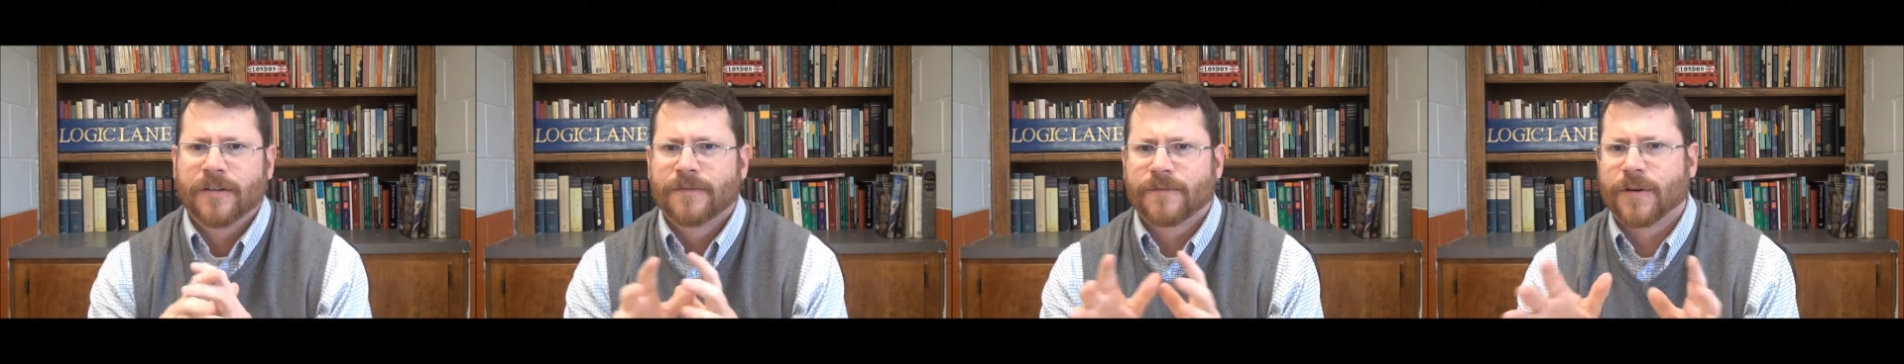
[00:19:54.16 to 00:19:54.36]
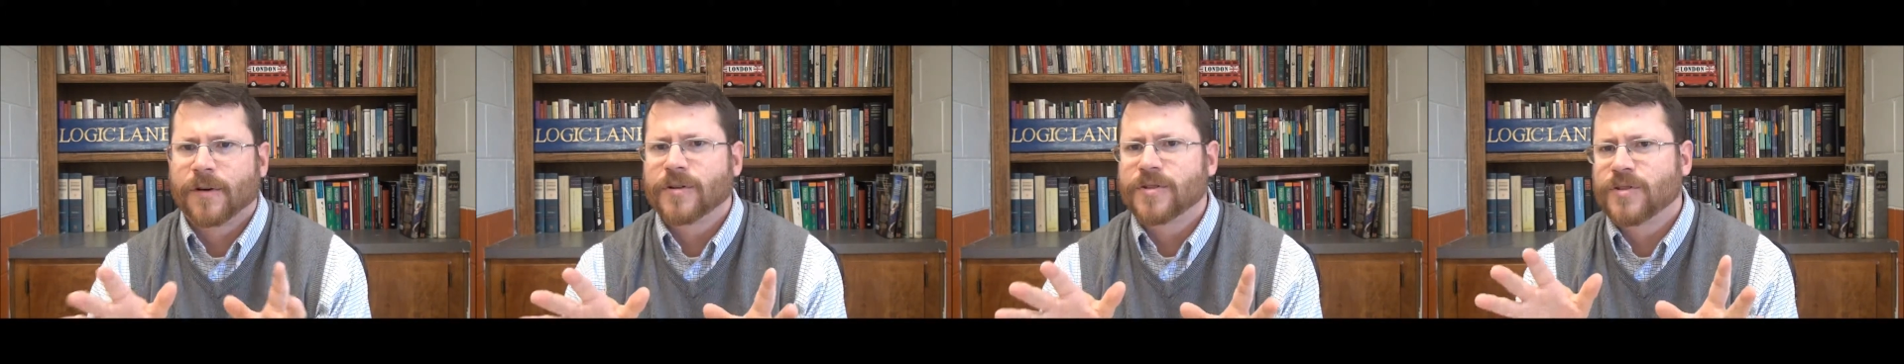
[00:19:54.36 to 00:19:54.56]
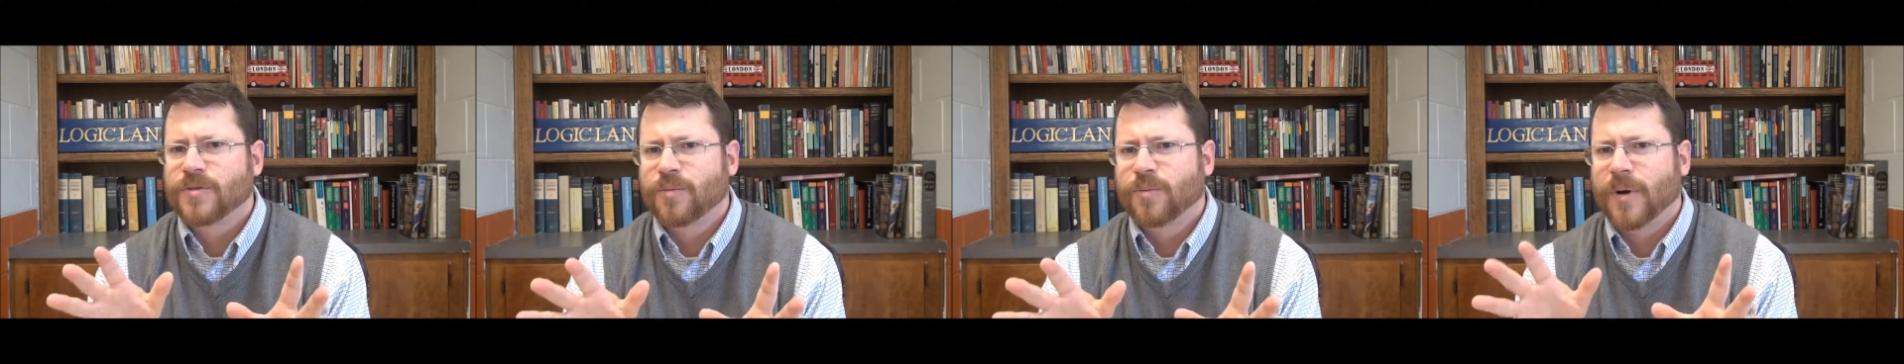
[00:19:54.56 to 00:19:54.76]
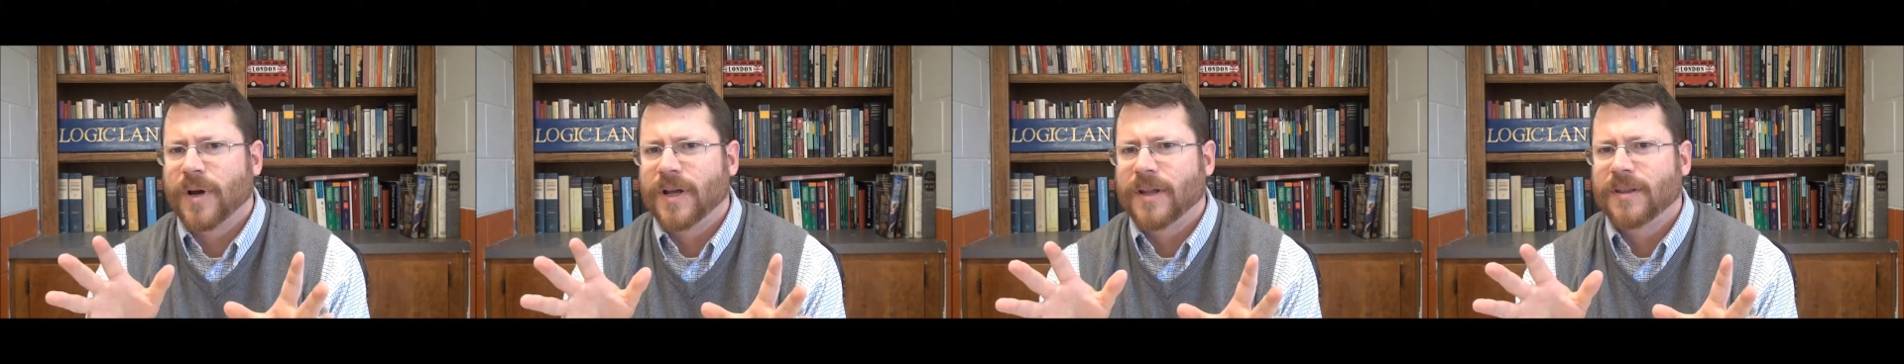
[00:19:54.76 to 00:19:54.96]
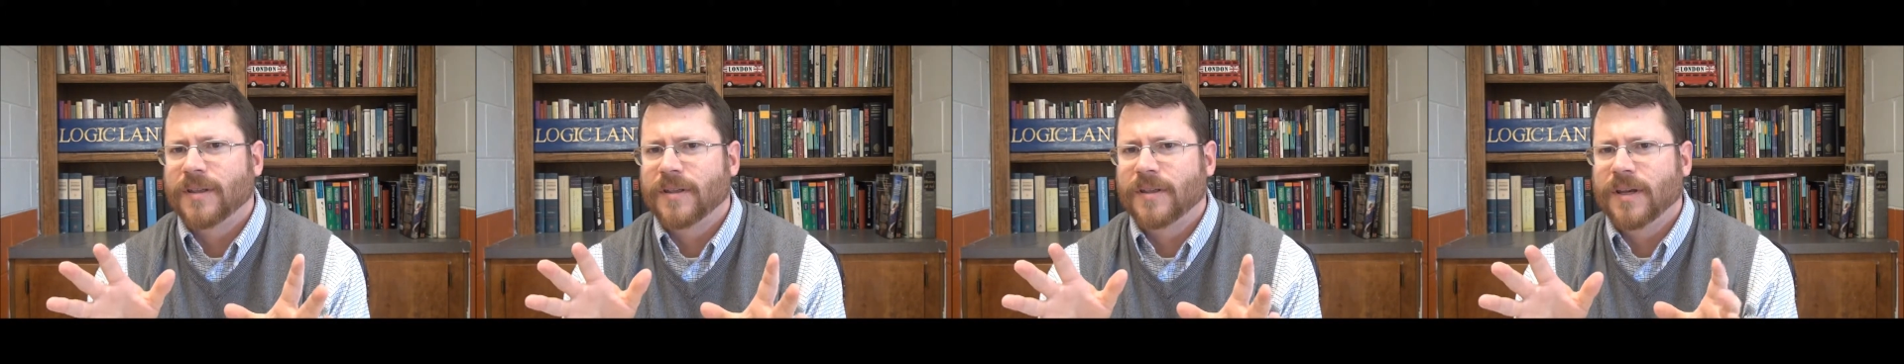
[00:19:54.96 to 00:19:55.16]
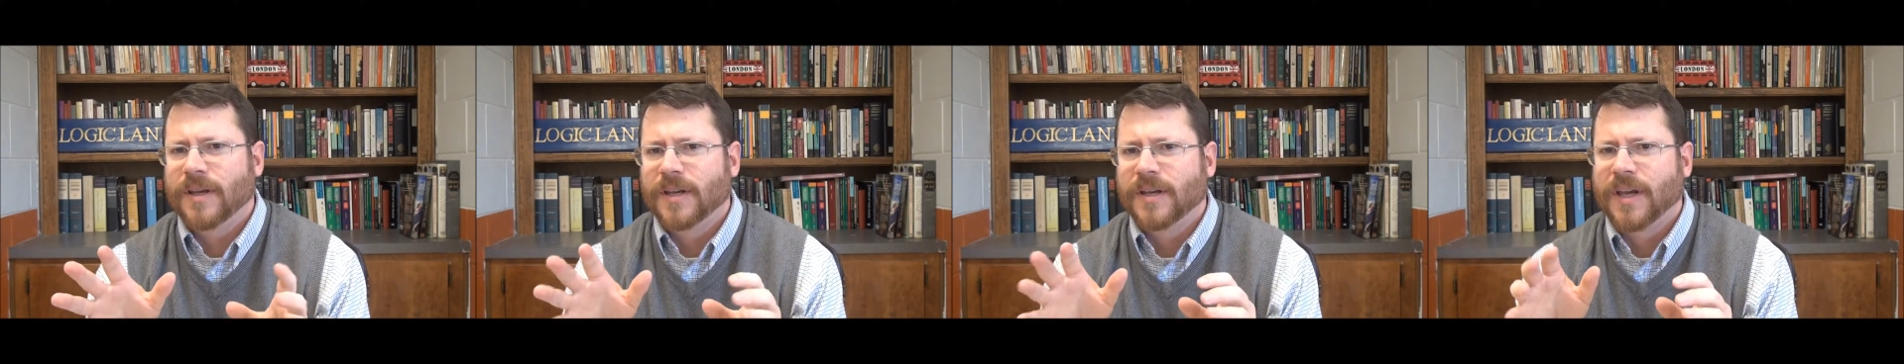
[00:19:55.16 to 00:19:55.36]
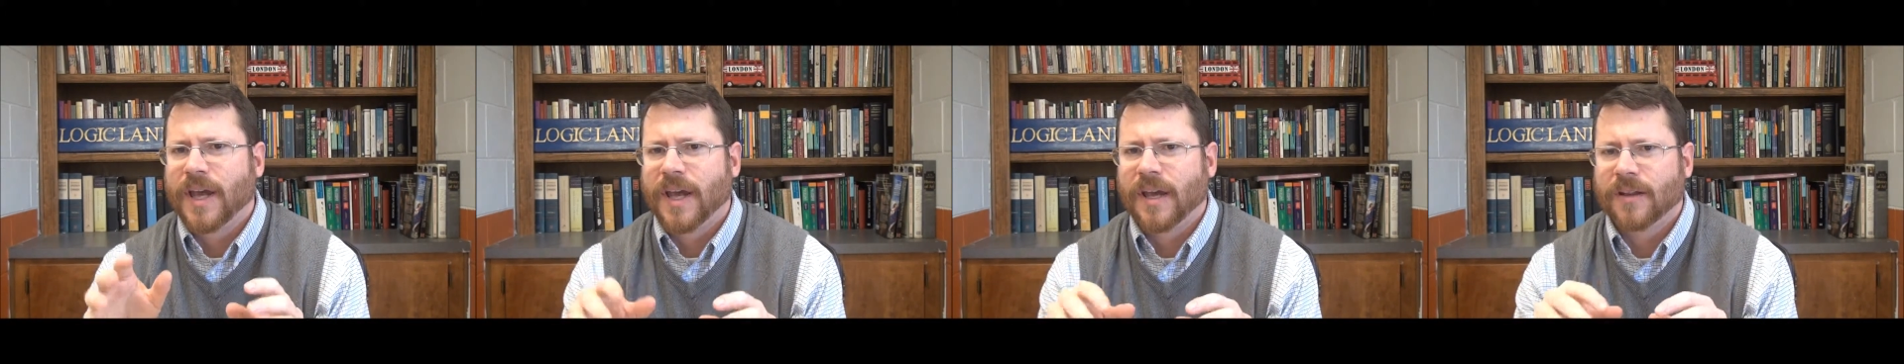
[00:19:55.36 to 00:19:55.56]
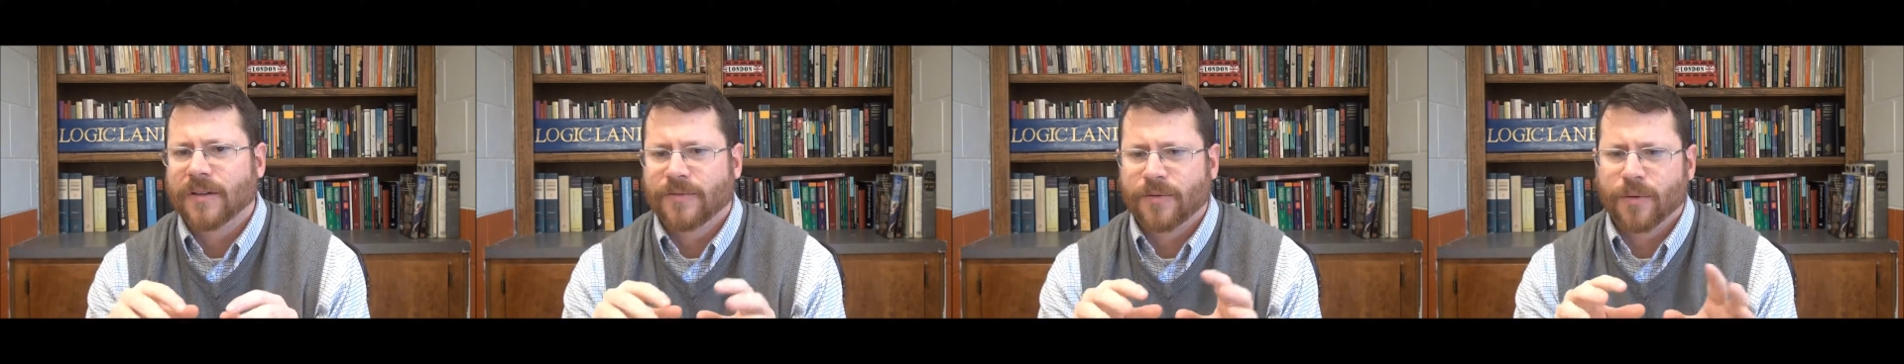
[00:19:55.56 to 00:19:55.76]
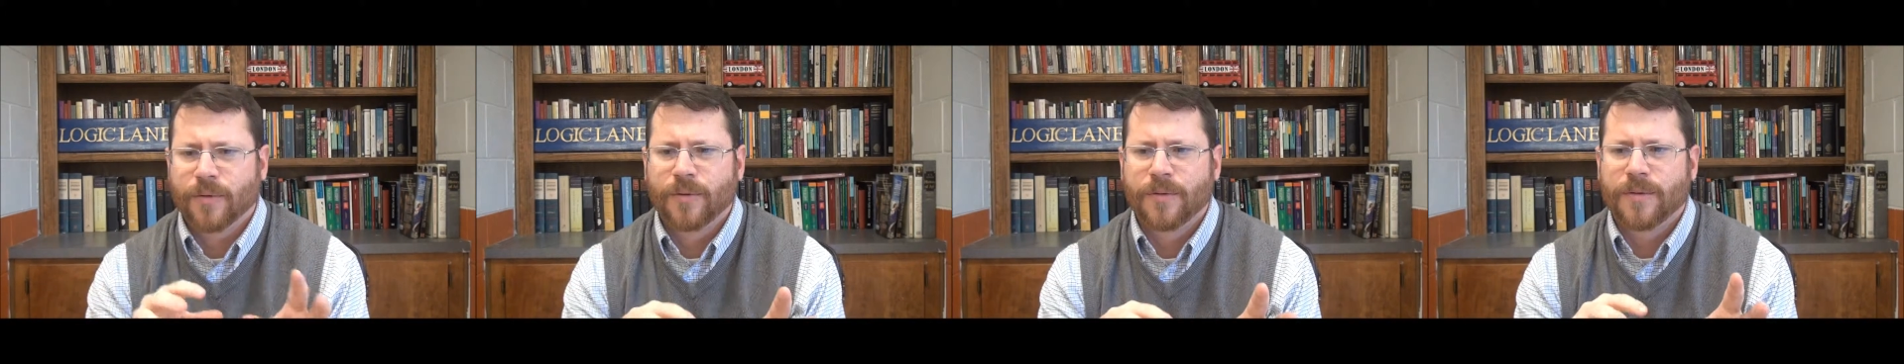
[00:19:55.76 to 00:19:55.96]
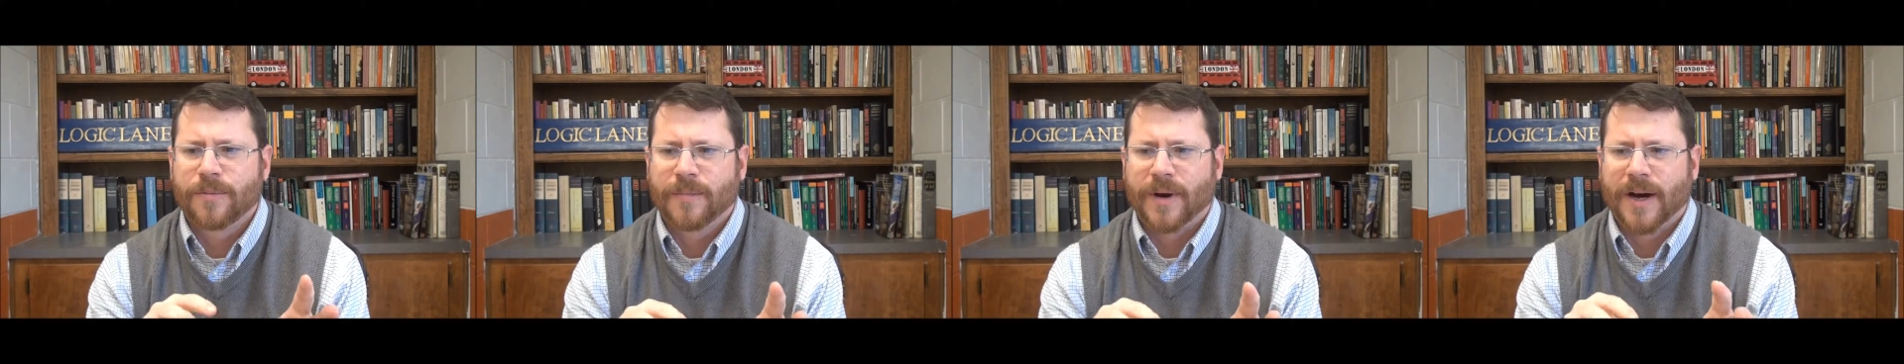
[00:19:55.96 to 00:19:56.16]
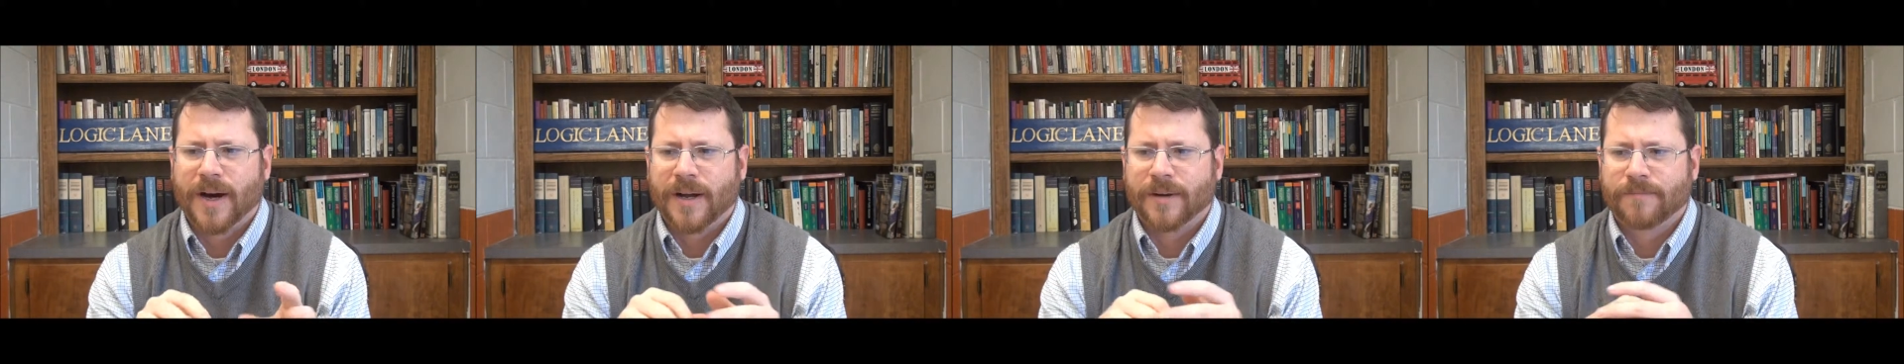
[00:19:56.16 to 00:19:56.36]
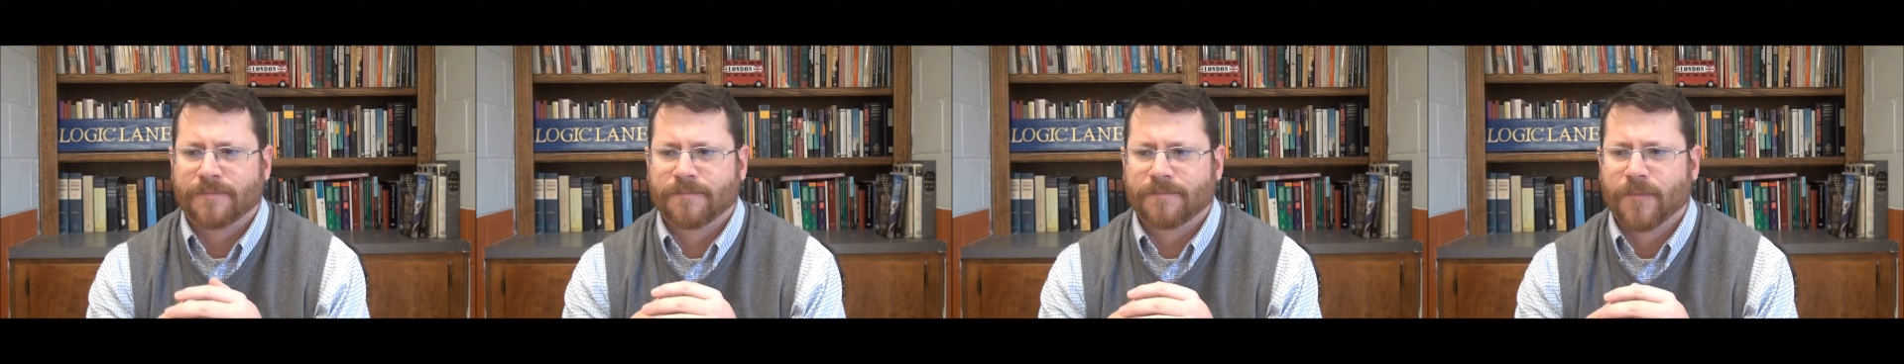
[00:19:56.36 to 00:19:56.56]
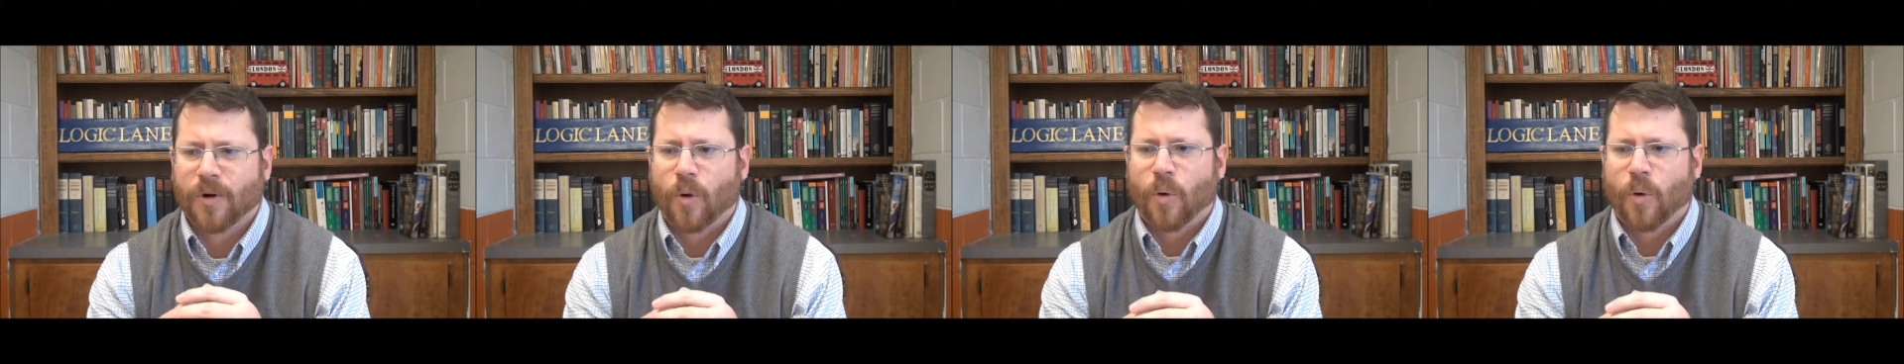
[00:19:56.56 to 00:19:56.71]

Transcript: First, when the Caliph Uthman